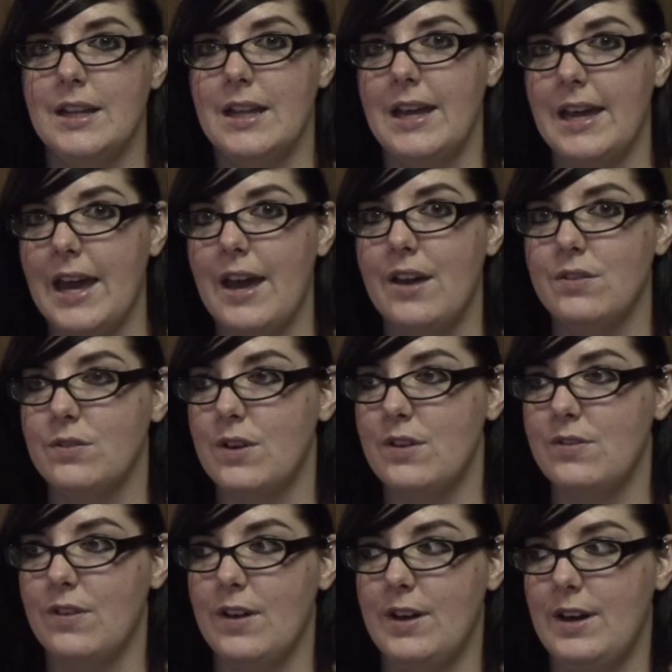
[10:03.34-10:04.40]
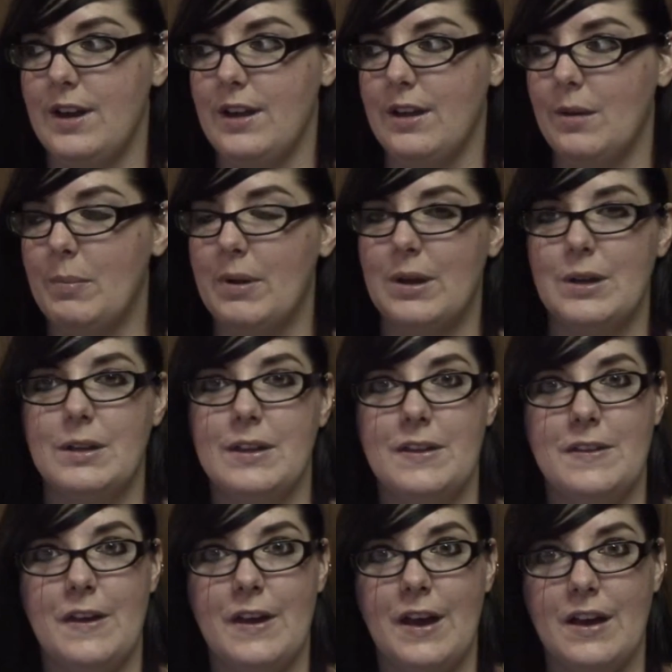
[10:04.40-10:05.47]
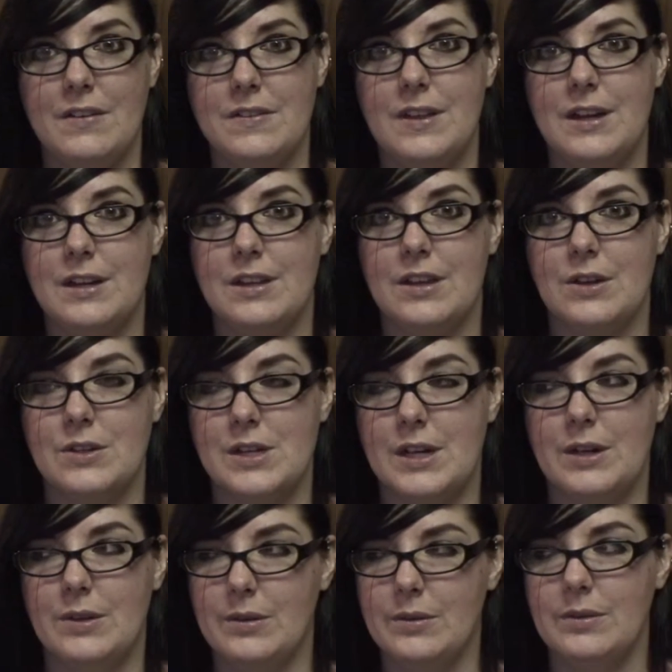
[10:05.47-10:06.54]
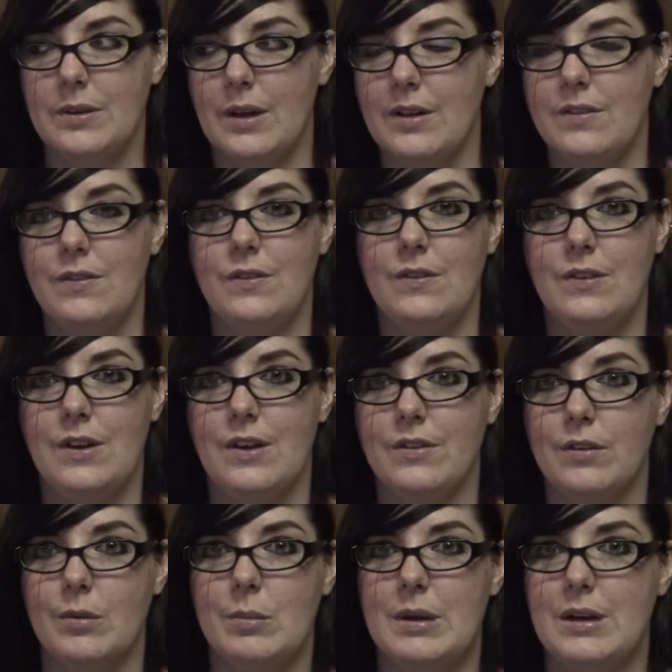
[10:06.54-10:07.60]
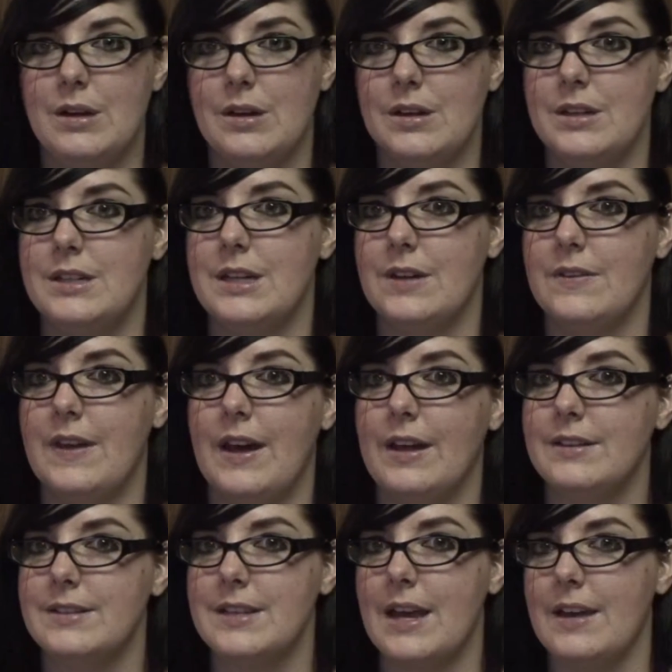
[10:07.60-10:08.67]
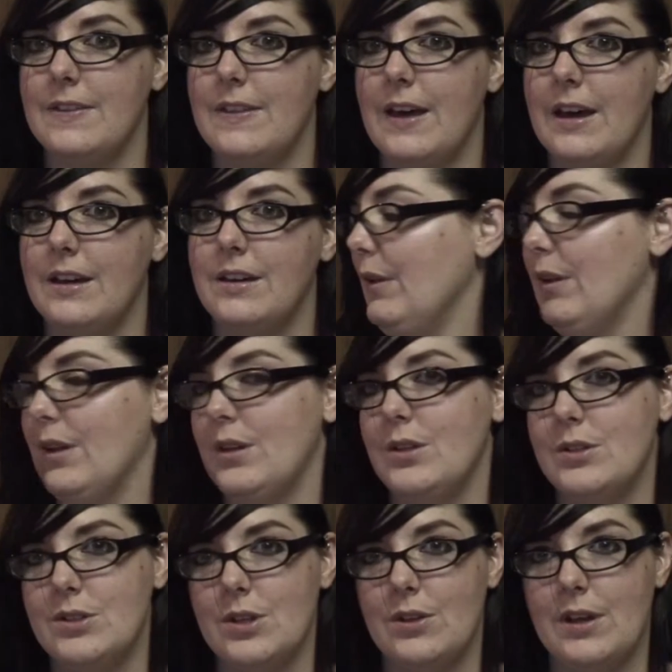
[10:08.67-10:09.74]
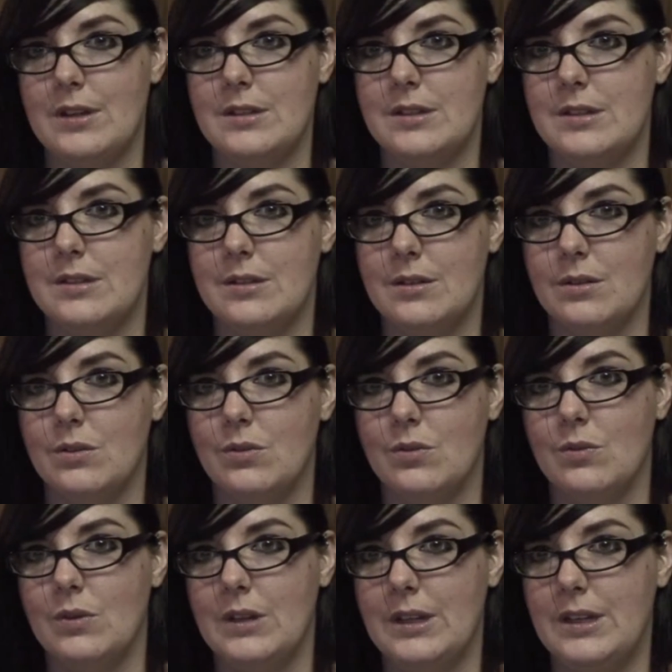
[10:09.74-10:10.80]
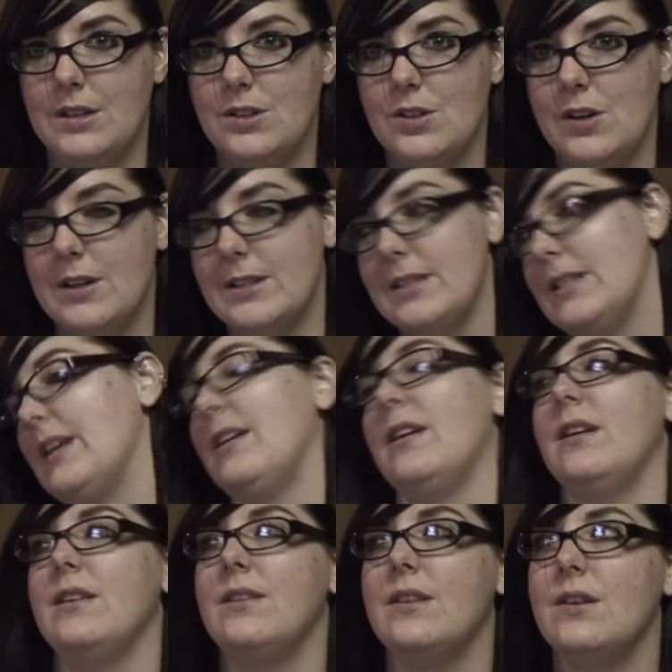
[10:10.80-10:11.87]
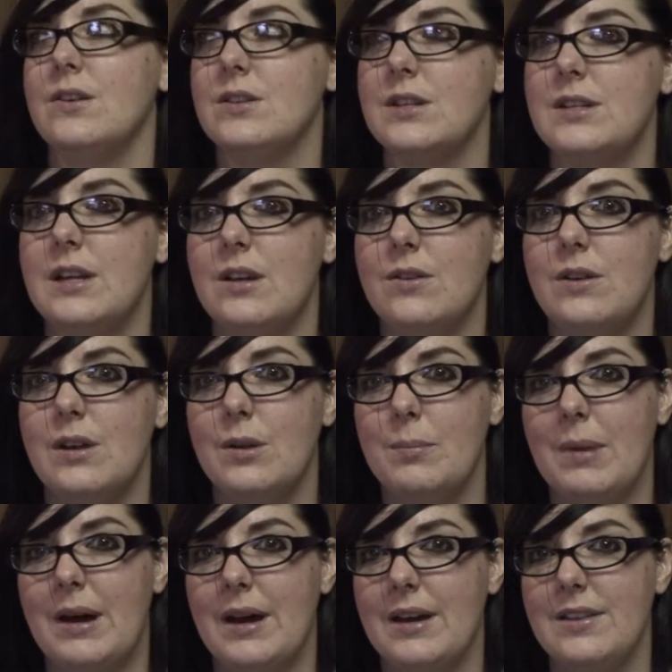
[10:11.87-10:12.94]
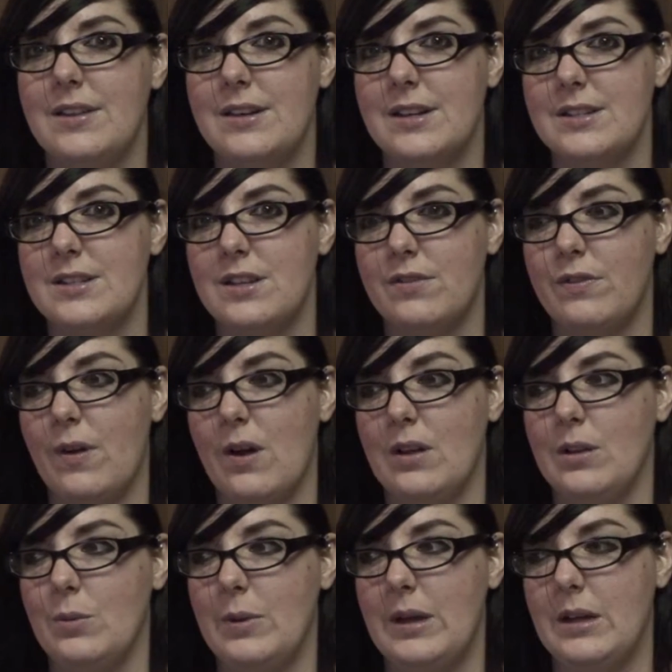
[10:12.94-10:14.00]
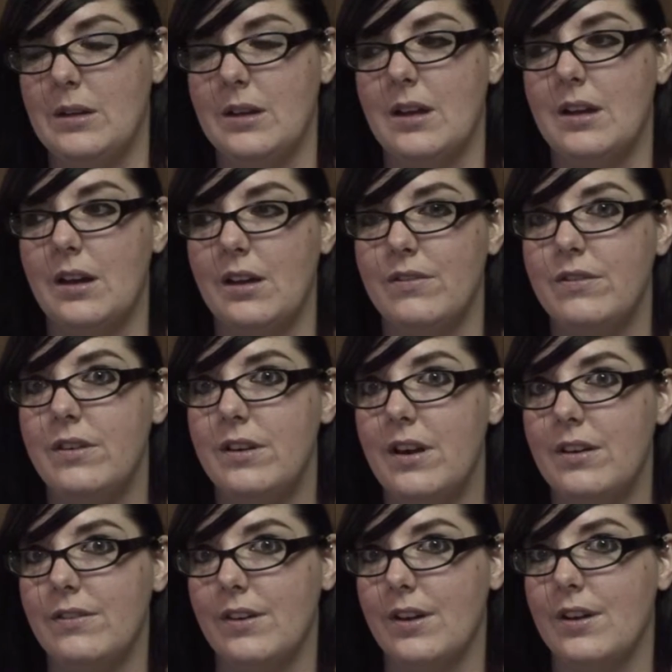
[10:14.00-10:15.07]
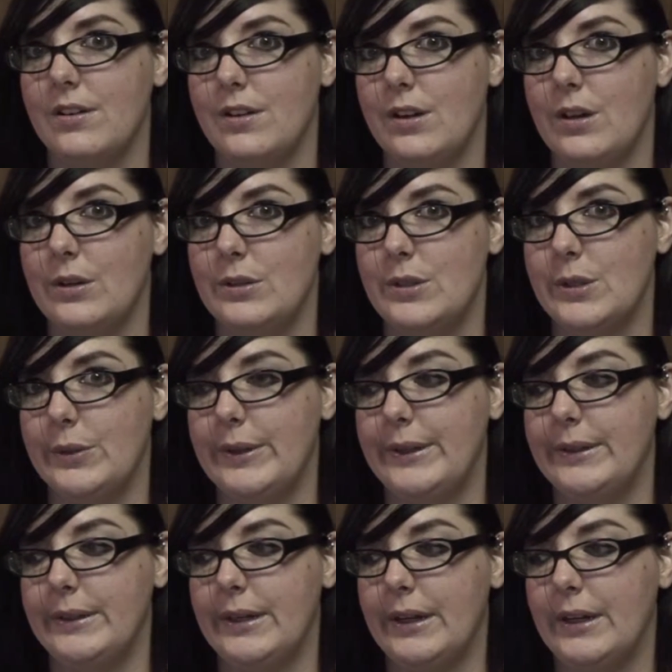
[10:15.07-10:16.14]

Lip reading: like every Friday. Apparently they have that in their town. I've never been in a town that's had that. So that's really interesting. There's a town nearby that does stuff for Halloween, and I've never gotten to go to it,